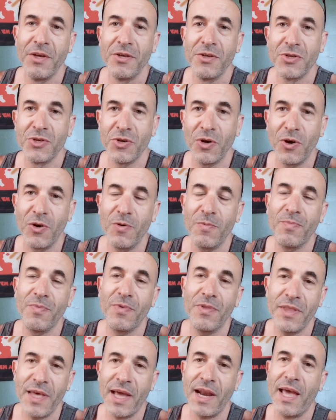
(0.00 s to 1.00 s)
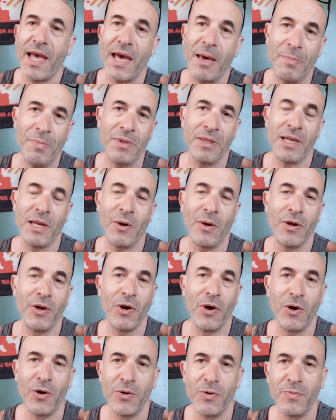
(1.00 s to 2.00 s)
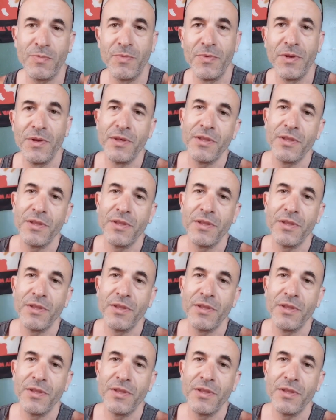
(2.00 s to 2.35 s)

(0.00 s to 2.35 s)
So that happened. Now I know